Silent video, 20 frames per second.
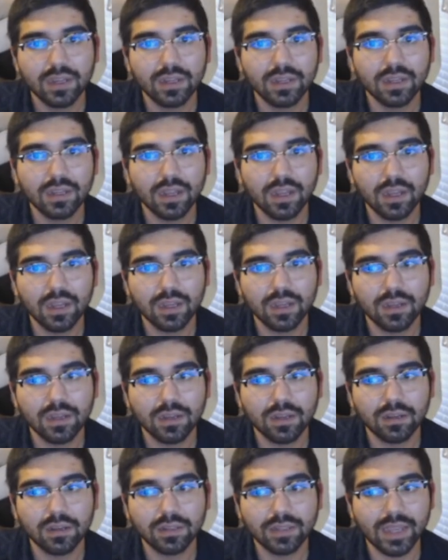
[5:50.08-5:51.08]

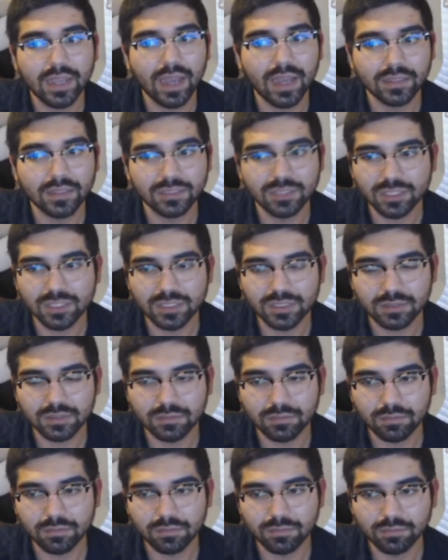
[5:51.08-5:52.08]
yeah, just
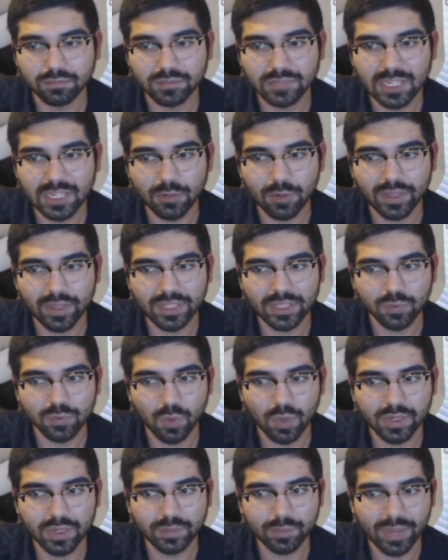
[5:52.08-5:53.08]
take away this
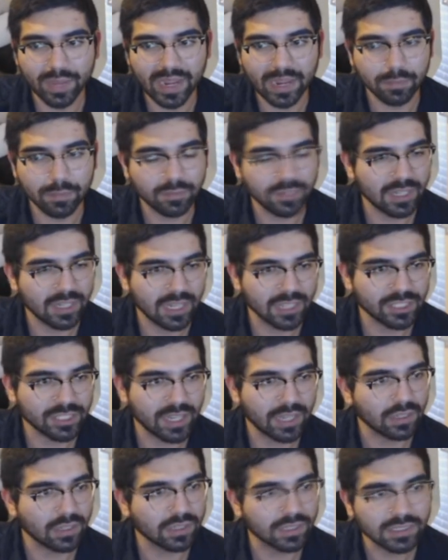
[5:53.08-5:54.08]
one, bam, you got
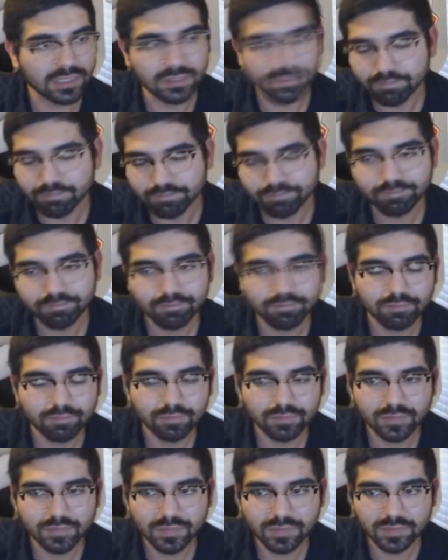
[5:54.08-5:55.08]
Shadowless.
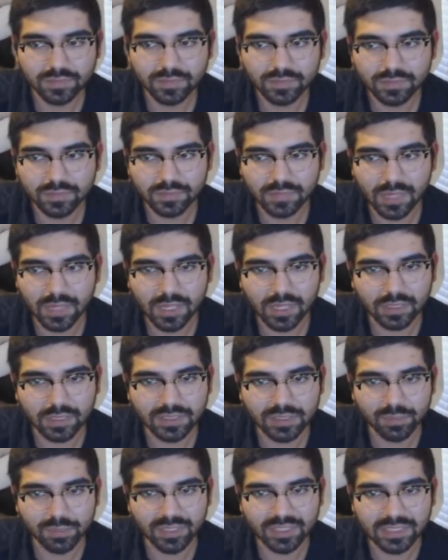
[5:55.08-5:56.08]

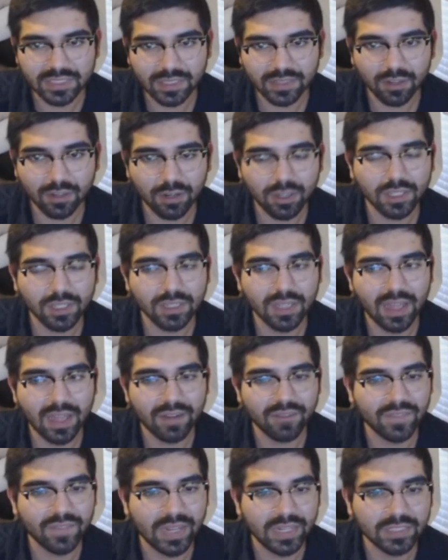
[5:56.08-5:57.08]
Simply said, there are a lot
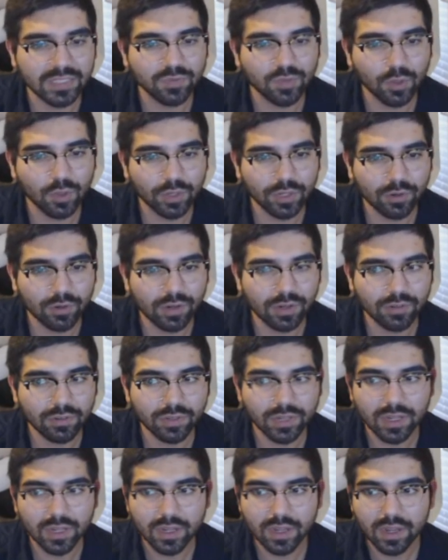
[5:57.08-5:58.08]
of fakes floating around,
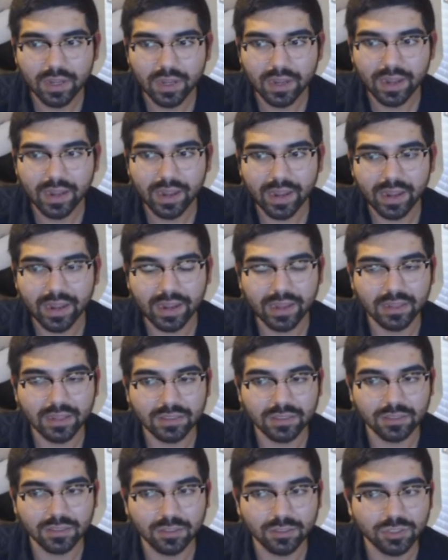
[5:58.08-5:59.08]
and
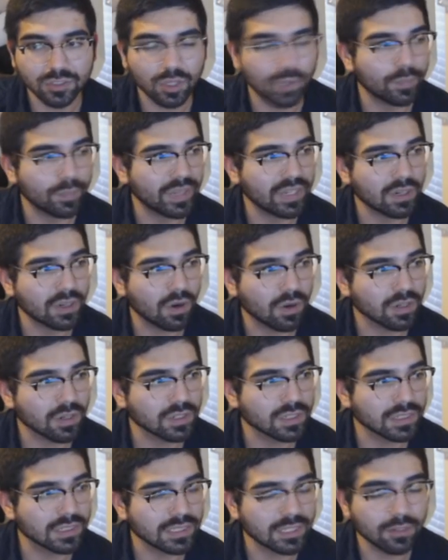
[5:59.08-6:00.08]
those are a bit harder
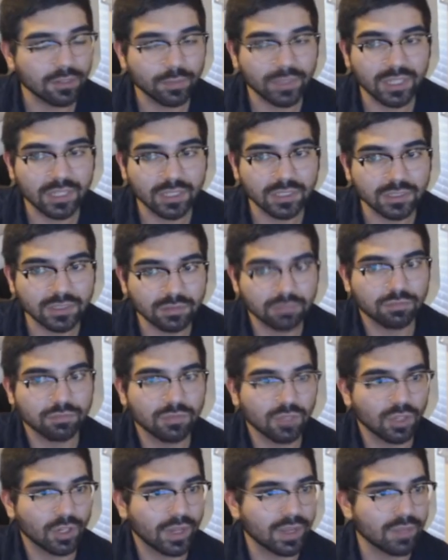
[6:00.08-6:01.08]
to tell because
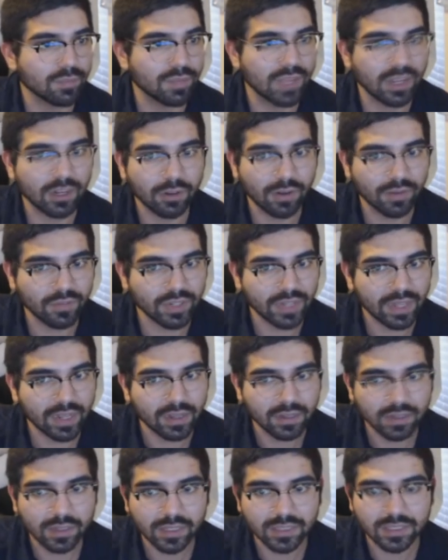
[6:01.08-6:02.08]
they're getting better every day.
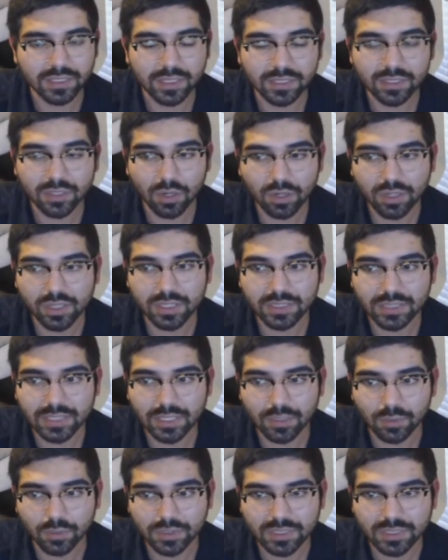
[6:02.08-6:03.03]
It's harder to tell which is